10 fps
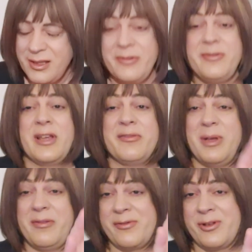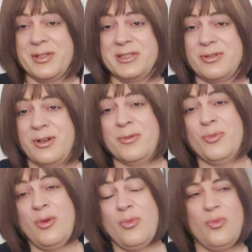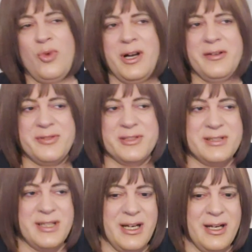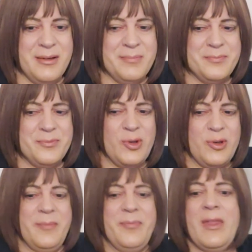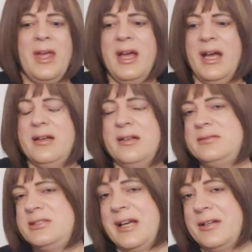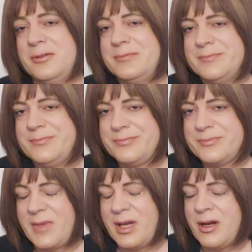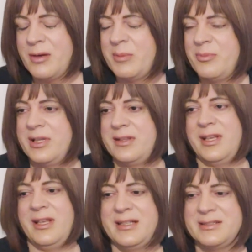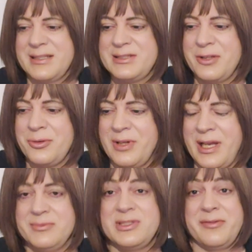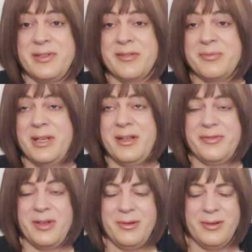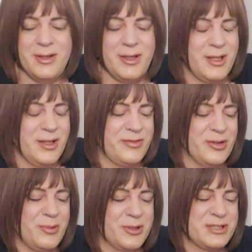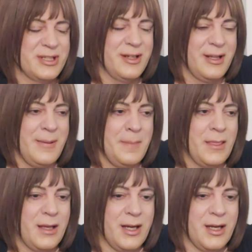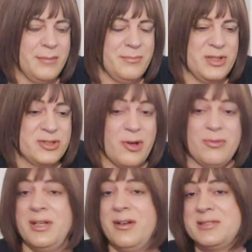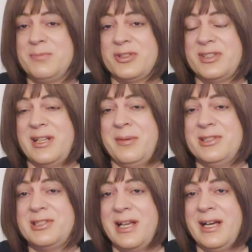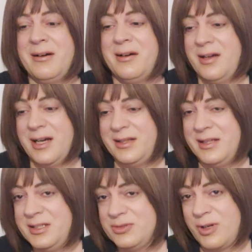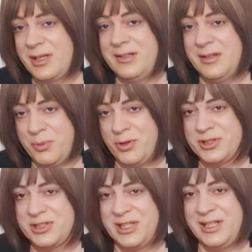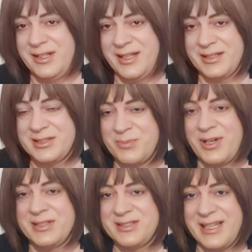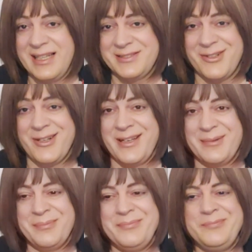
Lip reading: Forgive me if I've got this wrong. Wireford or channel. I can't remember the exact channel name, so forgive me if you're watching. He's got a really nice modern image layout, and he's running the Prodigy Express as I am.